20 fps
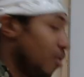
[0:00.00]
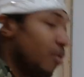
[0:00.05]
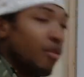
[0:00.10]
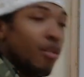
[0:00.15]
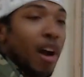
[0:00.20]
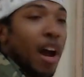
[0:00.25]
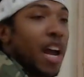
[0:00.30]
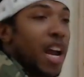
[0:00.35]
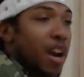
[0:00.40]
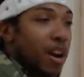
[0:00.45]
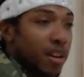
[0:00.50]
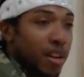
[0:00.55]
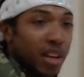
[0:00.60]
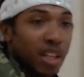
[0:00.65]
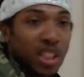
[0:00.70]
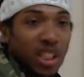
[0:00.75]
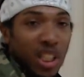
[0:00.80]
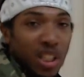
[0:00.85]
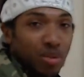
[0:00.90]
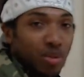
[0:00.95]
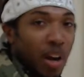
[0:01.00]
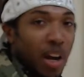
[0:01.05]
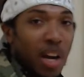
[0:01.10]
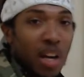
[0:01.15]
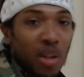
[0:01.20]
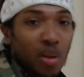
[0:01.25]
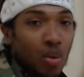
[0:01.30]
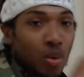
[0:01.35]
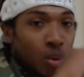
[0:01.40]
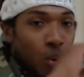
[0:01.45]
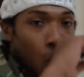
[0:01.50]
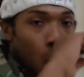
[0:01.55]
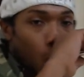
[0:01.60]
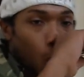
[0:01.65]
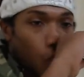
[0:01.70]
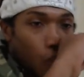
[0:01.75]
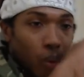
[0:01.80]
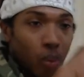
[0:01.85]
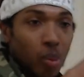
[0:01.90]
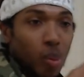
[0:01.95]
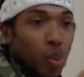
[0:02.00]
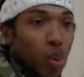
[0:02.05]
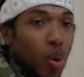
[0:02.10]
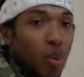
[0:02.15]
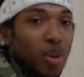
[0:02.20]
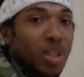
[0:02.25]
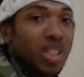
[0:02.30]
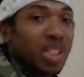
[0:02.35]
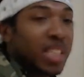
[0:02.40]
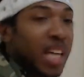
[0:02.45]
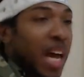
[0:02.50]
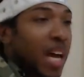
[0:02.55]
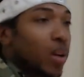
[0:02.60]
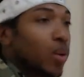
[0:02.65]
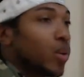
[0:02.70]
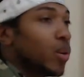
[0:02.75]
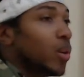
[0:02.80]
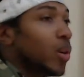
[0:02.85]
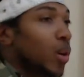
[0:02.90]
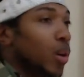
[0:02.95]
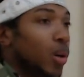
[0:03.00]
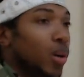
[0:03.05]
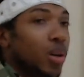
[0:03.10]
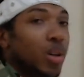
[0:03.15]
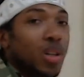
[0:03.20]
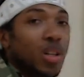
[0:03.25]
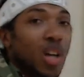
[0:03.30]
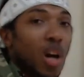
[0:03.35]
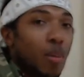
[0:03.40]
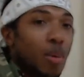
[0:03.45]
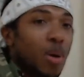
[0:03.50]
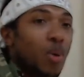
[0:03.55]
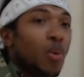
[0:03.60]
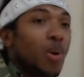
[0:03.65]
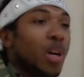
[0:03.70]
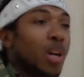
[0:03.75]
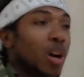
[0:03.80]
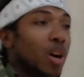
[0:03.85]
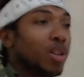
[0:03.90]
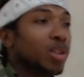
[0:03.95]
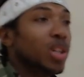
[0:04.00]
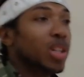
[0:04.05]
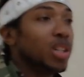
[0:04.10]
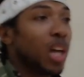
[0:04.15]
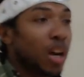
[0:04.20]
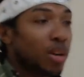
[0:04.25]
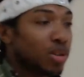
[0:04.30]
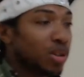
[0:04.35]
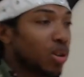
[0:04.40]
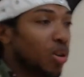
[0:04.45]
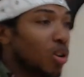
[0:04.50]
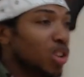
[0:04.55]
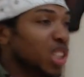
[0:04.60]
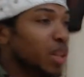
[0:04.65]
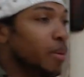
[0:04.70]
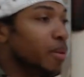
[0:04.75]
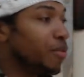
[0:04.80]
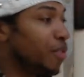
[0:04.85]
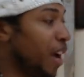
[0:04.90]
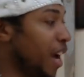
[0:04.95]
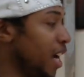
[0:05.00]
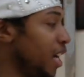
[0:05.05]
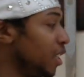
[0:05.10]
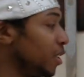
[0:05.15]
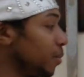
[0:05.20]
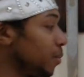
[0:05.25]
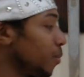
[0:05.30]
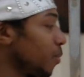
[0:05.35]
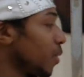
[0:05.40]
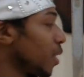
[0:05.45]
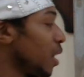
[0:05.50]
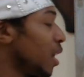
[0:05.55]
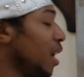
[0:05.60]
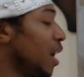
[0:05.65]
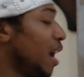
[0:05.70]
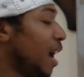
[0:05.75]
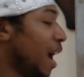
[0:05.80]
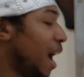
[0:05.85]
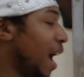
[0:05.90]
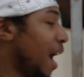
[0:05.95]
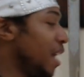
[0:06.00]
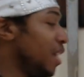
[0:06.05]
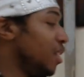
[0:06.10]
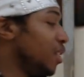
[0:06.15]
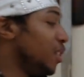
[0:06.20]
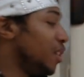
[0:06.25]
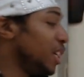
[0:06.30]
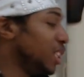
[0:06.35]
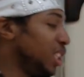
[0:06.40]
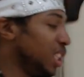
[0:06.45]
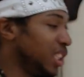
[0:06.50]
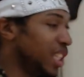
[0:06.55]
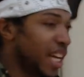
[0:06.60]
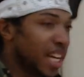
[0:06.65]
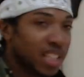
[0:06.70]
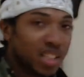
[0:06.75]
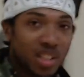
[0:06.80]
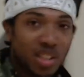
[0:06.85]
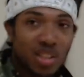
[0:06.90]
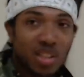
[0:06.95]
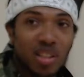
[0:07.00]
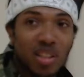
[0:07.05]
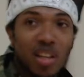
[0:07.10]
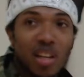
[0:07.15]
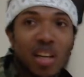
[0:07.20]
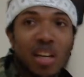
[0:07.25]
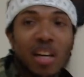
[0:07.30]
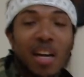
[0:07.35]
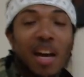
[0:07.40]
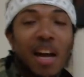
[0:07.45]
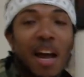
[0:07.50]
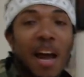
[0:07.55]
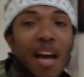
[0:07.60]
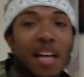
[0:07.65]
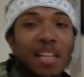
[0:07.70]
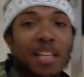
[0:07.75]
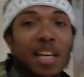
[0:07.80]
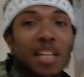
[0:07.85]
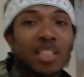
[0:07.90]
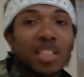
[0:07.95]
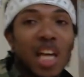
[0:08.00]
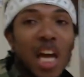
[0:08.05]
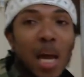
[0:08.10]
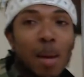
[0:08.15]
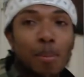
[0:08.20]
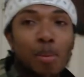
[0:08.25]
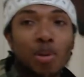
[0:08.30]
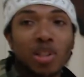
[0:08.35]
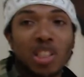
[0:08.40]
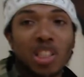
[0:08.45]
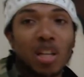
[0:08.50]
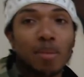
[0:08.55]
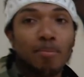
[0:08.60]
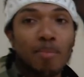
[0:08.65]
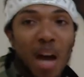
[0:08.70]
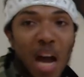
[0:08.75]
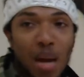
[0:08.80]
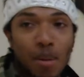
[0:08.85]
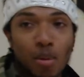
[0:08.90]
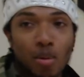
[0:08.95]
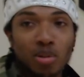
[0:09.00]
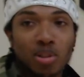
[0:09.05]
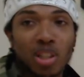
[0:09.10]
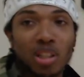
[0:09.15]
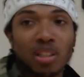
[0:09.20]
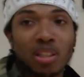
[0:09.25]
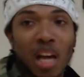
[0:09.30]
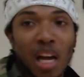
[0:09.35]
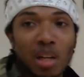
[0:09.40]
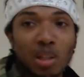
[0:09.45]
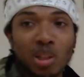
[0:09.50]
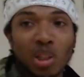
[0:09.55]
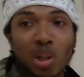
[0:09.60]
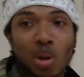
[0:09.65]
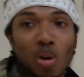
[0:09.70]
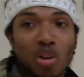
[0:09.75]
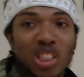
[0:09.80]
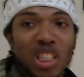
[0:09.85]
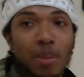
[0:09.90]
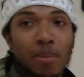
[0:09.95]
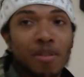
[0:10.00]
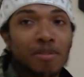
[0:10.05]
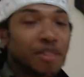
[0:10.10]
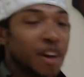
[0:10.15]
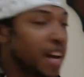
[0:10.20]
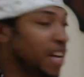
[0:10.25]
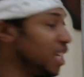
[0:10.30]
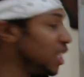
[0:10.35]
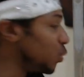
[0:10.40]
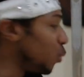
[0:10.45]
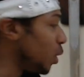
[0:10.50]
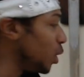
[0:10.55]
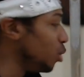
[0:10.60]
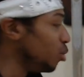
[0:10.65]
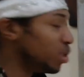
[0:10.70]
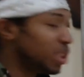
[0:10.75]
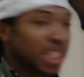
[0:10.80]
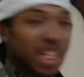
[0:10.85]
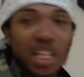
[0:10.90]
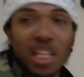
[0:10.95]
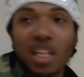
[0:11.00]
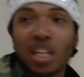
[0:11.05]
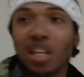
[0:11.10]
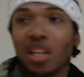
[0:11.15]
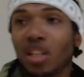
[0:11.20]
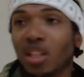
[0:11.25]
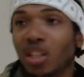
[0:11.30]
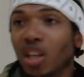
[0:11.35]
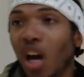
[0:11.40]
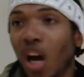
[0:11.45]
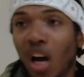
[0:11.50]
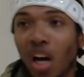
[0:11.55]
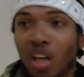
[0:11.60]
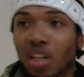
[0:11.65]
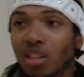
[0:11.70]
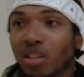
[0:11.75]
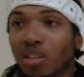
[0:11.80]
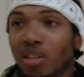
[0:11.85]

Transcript: right here in these seats, right here in New York, where we sat. You know what I mean? We learned to not use the Lord's name in vain, and this is it. And the examples in the Bible to not use the Lord's name in vain is where you see Yah.